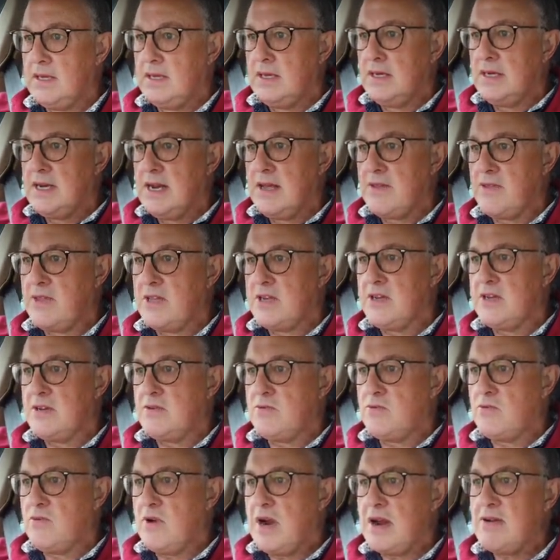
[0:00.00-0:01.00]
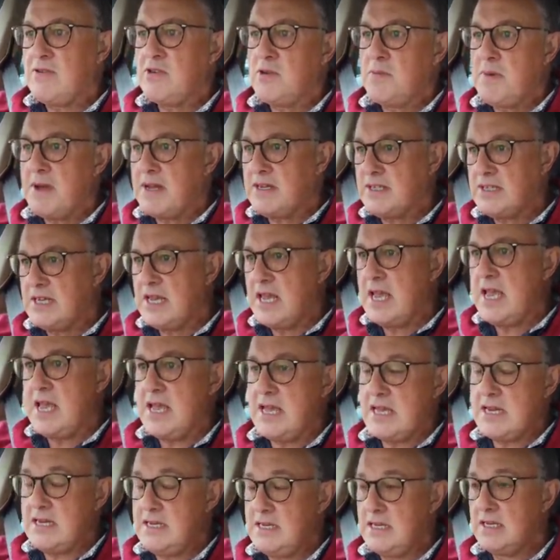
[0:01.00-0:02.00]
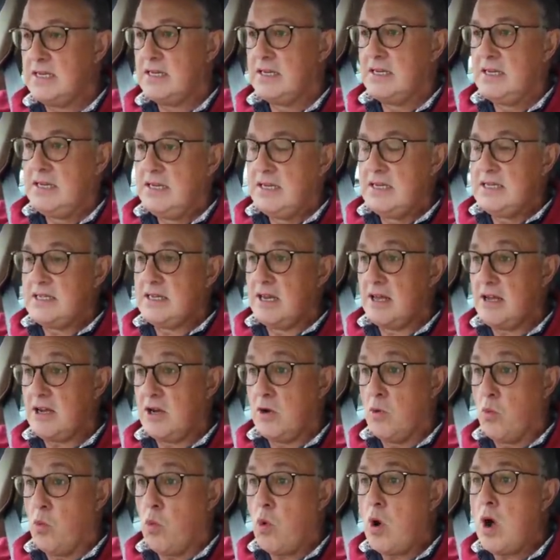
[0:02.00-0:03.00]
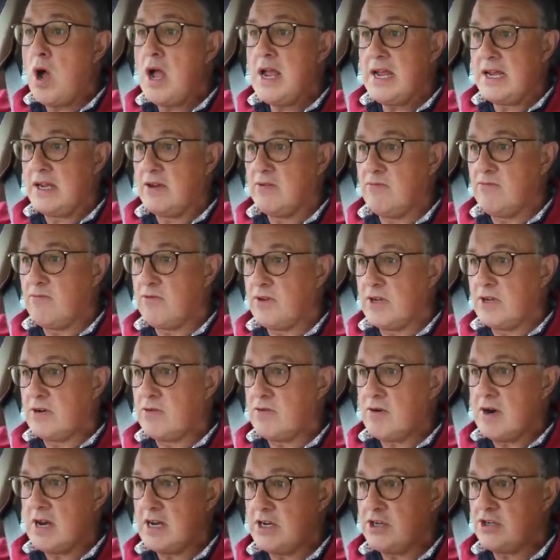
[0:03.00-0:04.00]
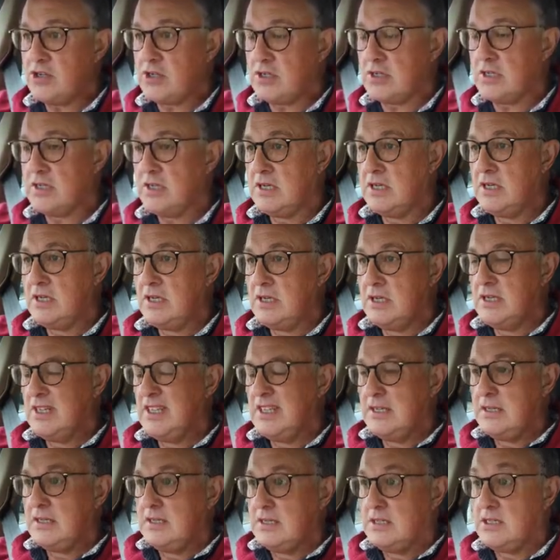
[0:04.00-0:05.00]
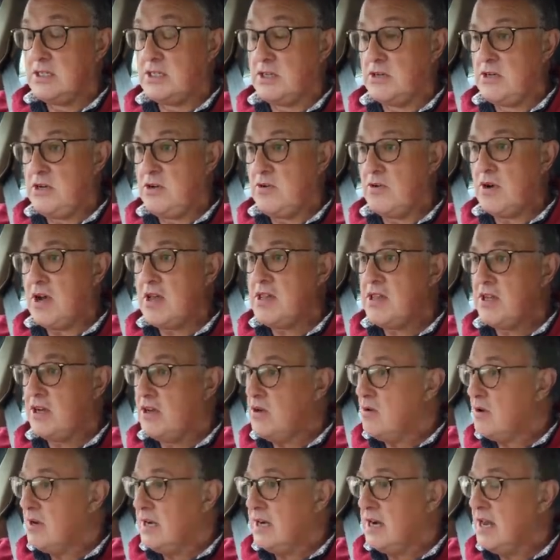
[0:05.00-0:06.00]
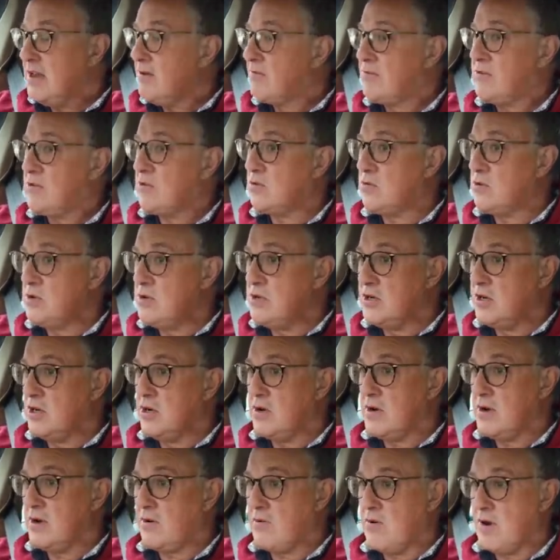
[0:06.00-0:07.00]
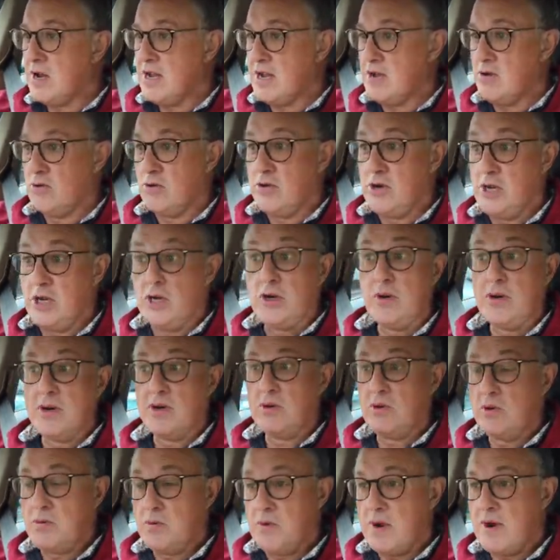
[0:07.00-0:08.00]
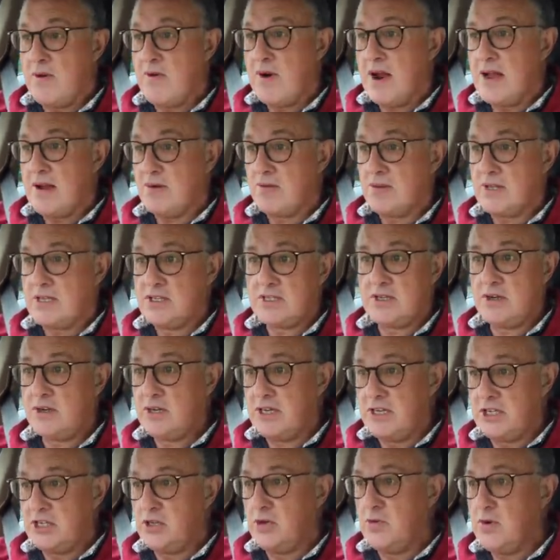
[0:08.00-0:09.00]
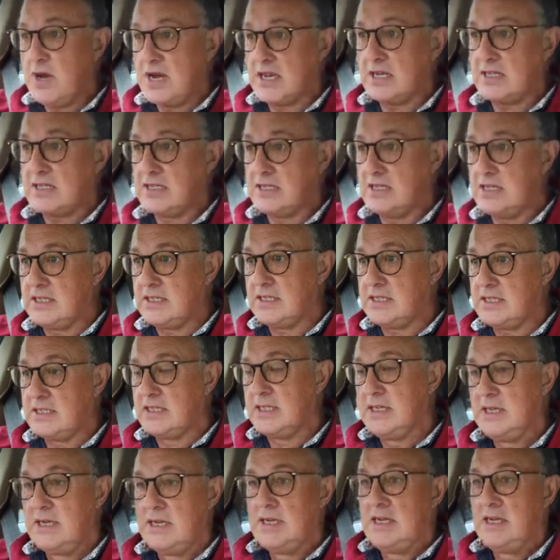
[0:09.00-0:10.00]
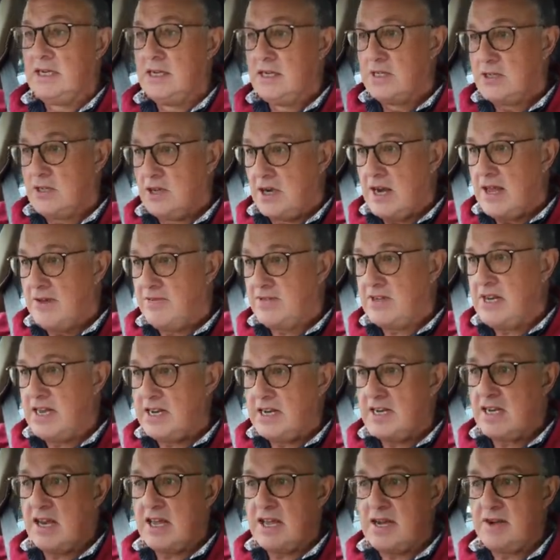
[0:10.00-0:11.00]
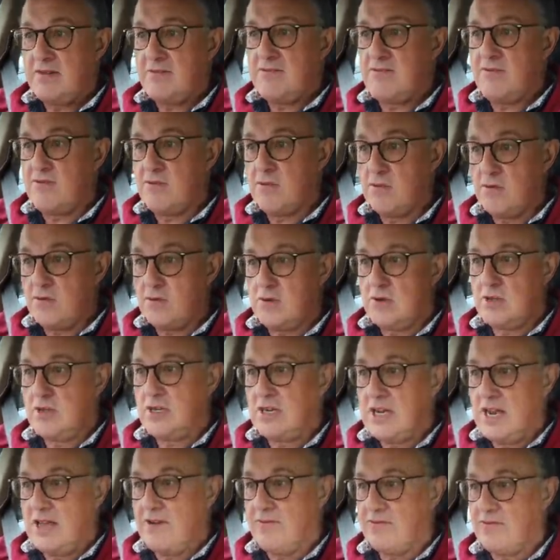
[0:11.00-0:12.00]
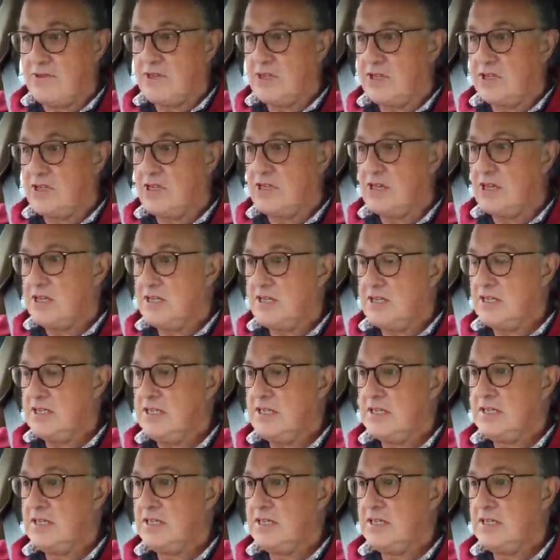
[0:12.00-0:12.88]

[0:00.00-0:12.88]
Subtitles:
Now the roundabout ahead is like a Y configuration. So you're either going left or you're going right or you're going all the way around. There's only 2 exits. So left-hand lane for left turn.